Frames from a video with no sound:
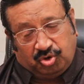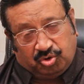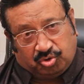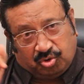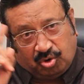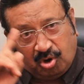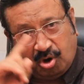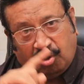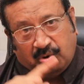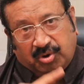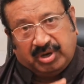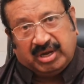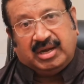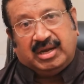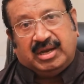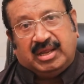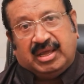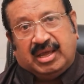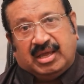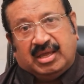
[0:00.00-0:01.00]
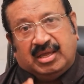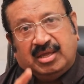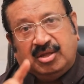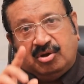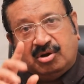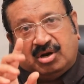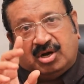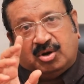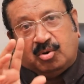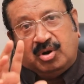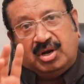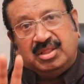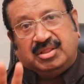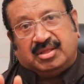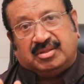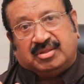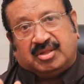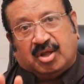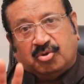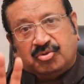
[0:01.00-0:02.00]
Throughout India, you got only
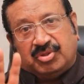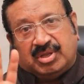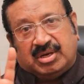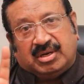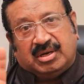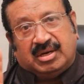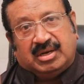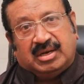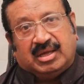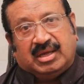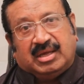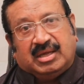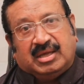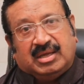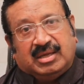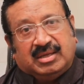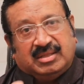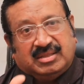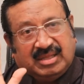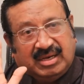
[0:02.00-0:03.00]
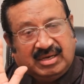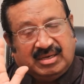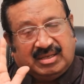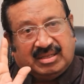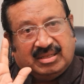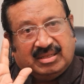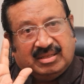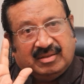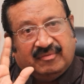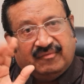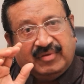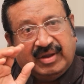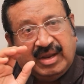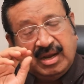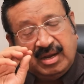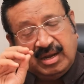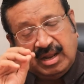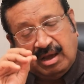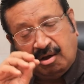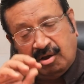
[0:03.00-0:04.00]
6,000 seats,
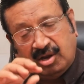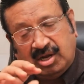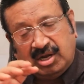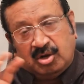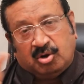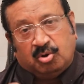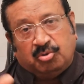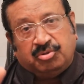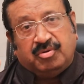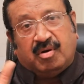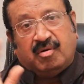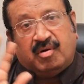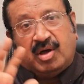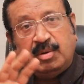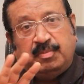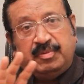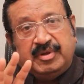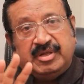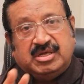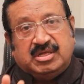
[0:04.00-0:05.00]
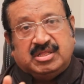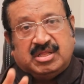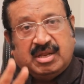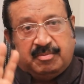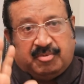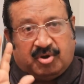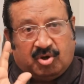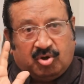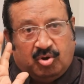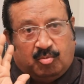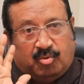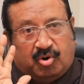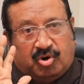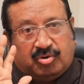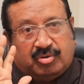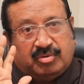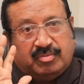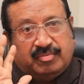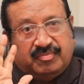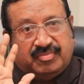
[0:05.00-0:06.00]
inclusive of all PGs I am talking
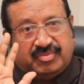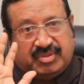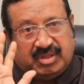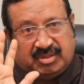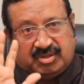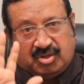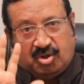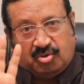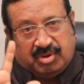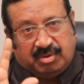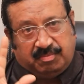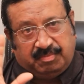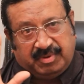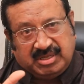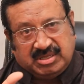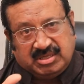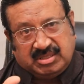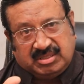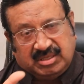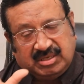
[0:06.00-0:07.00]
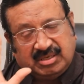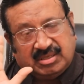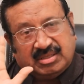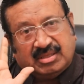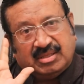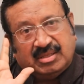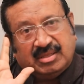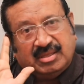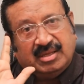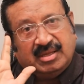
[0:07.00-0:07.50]
about, 6,000 PG seats.